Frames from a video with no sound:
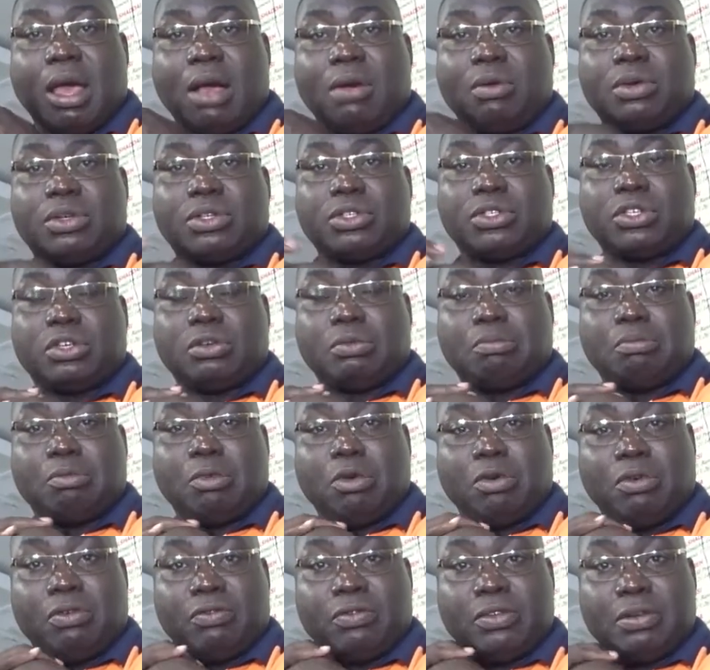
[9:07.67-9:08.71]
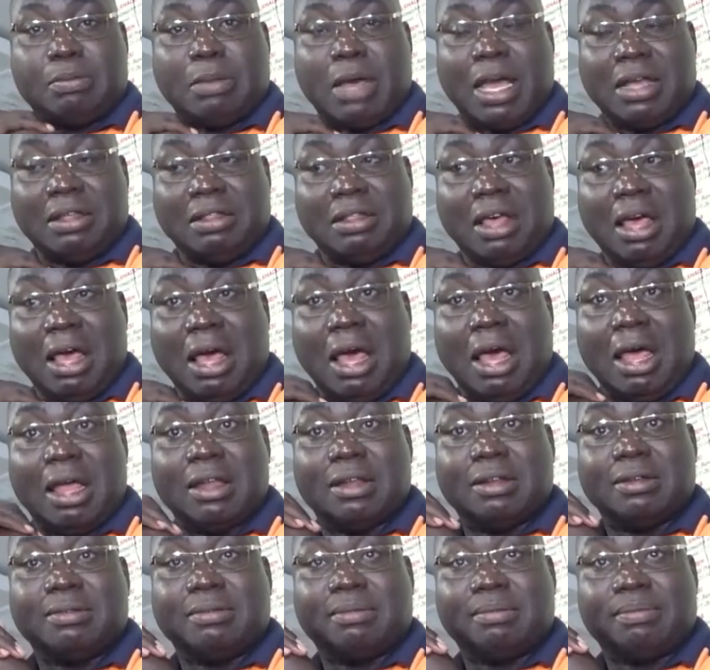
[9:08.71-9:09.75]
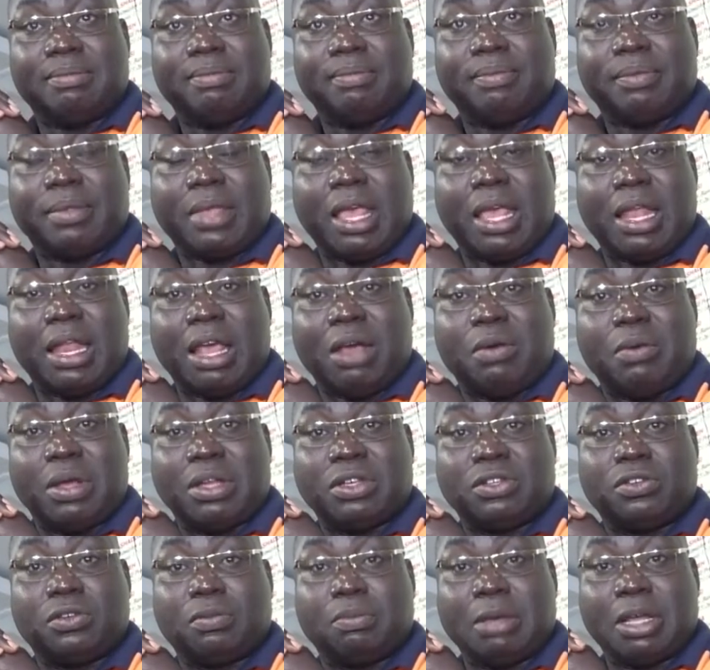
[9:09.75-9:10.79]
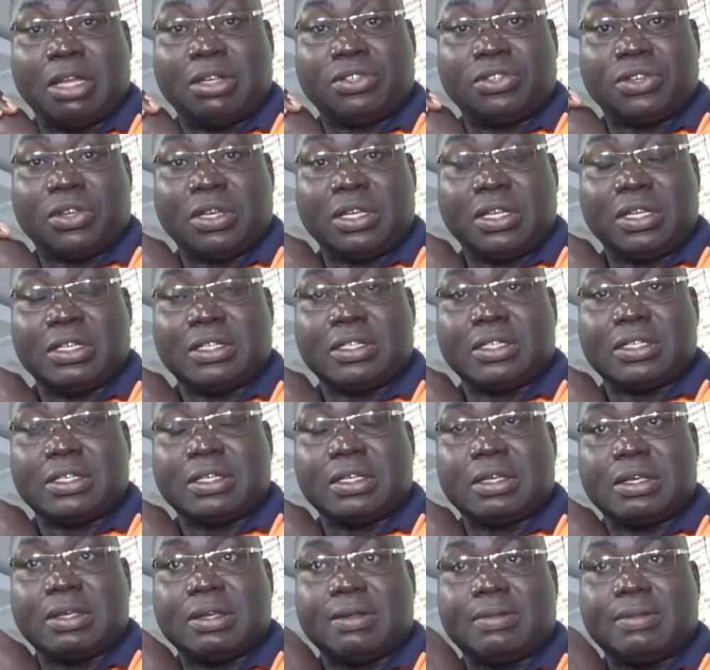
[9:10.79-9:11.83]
I was so moved by that, and I want to mention it.